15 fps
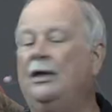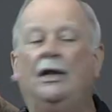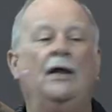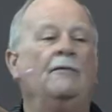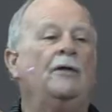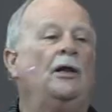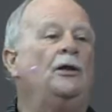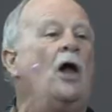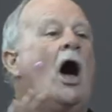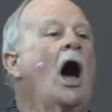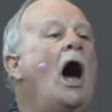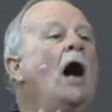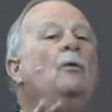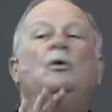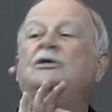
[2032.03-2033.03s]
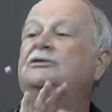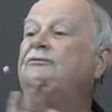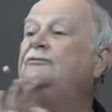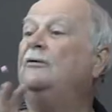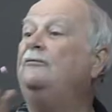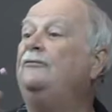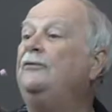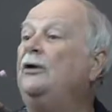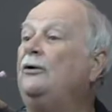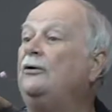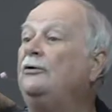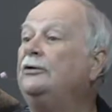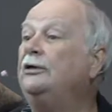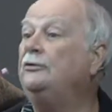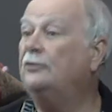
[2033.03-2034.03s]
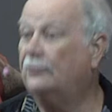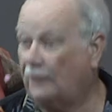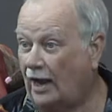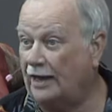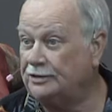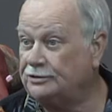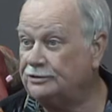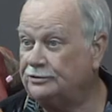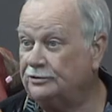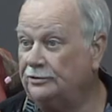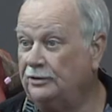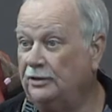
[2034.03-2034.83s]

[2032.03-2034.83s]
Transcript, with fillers: the law was fulfilled in Christ.